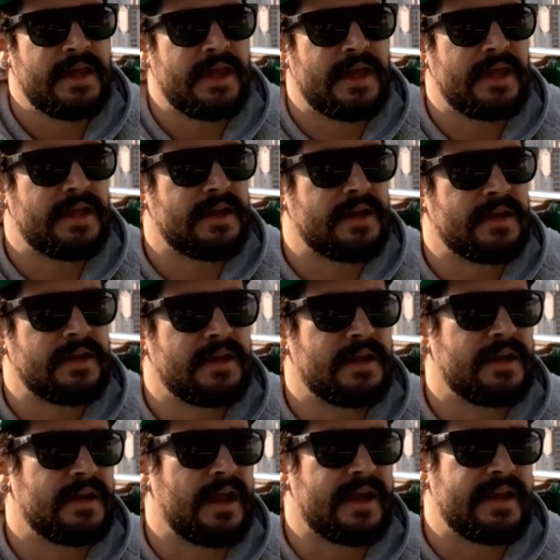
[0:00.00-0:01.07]
and
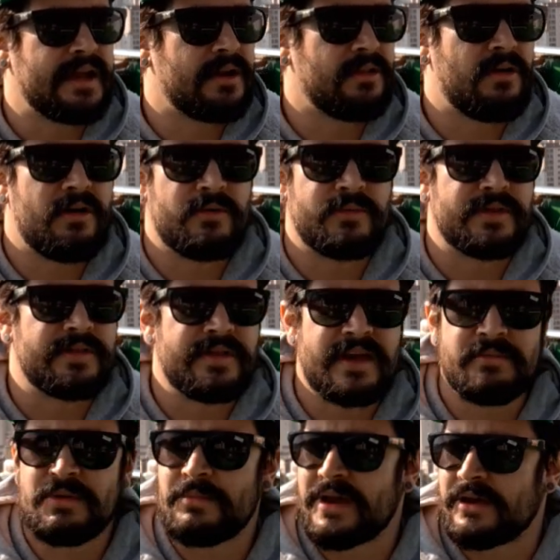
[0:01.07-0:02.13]
I get along with
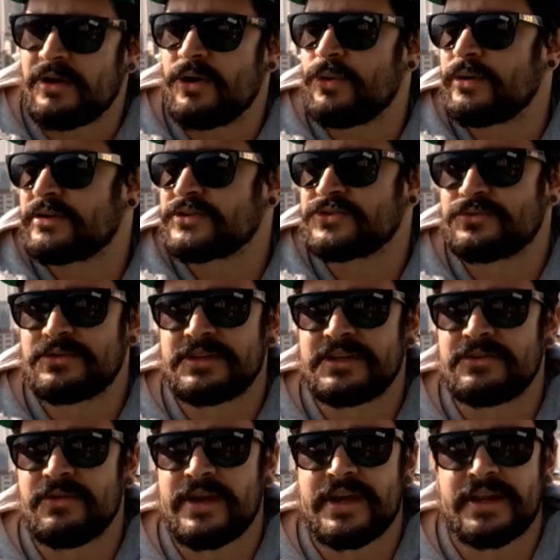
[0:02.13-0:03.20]
them and my coworkers really
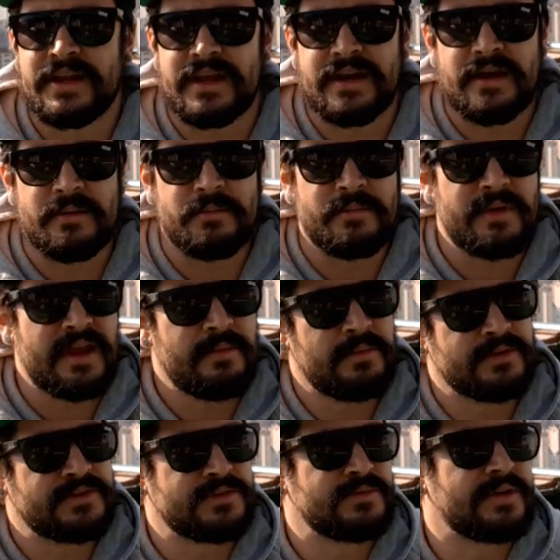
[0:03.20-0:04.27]
great. And I'm
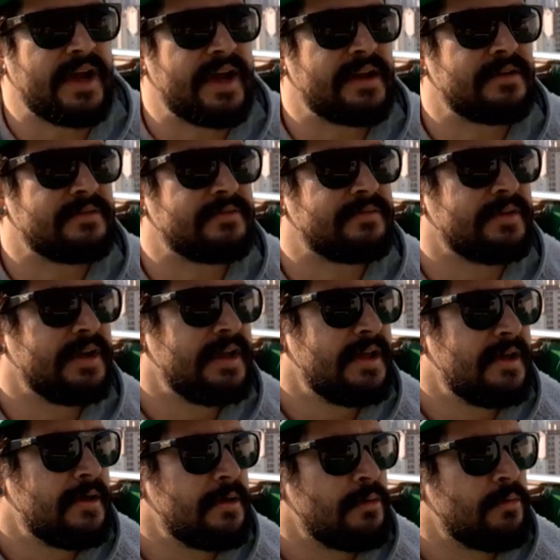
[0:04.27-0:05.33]
able to kind of
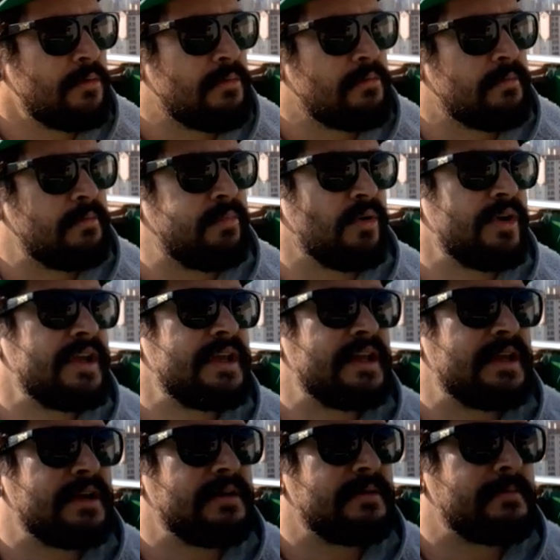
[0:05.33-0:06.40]
bring
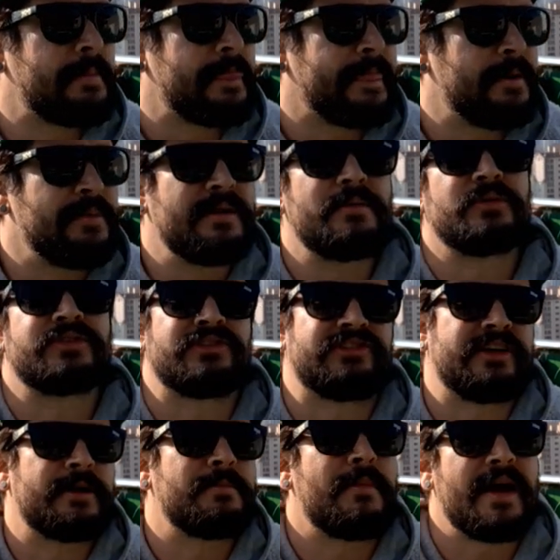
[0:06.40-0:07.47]
in, I'm able to
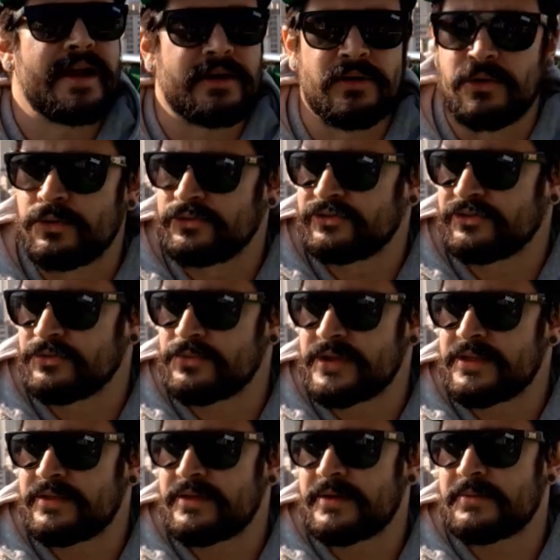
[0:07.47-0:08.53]
share my culture
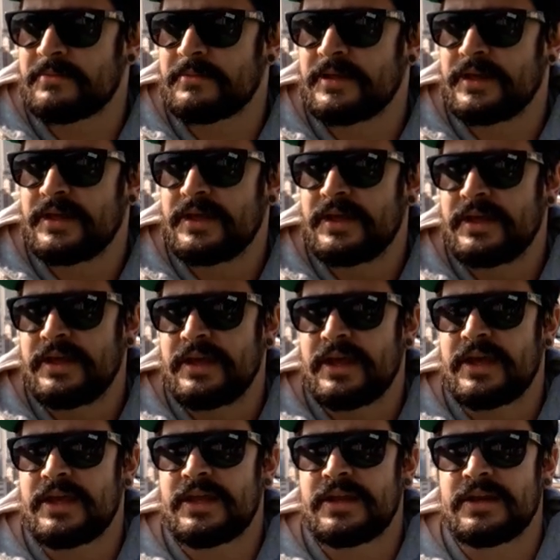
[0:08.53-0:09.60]
with them.
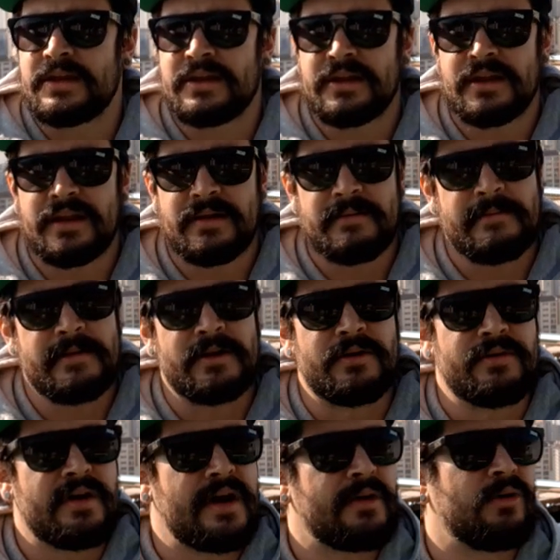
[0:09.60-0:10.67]
And, you know,
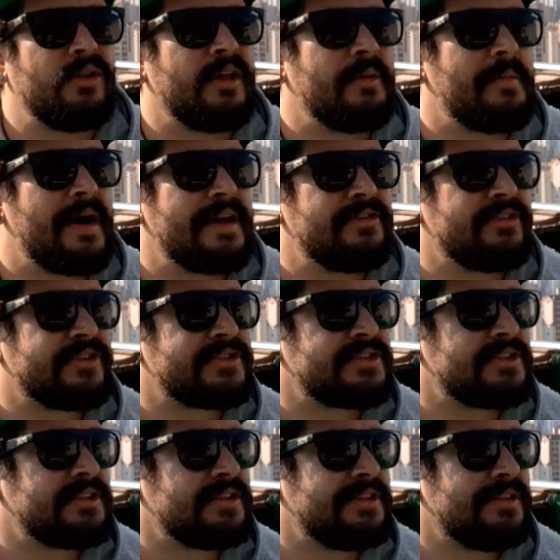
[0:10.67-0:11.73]
not only am I just
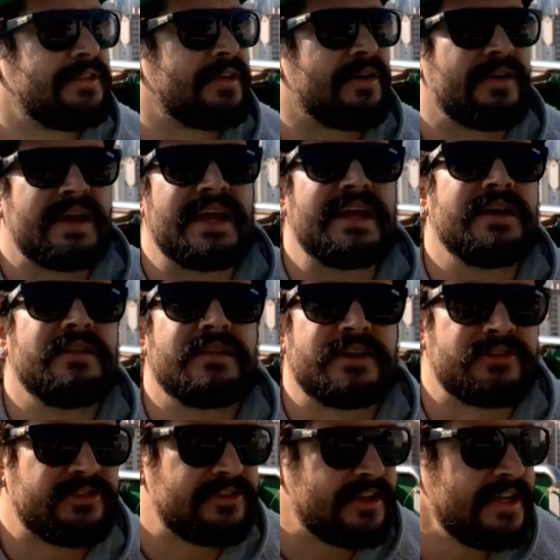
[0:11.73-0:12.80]
their
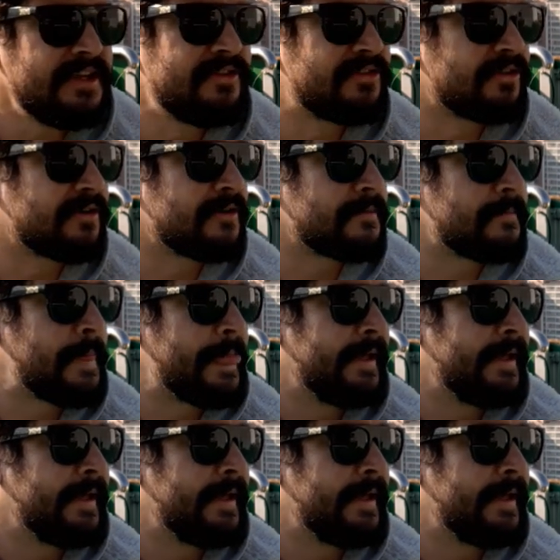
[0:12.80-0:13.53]
English teacher,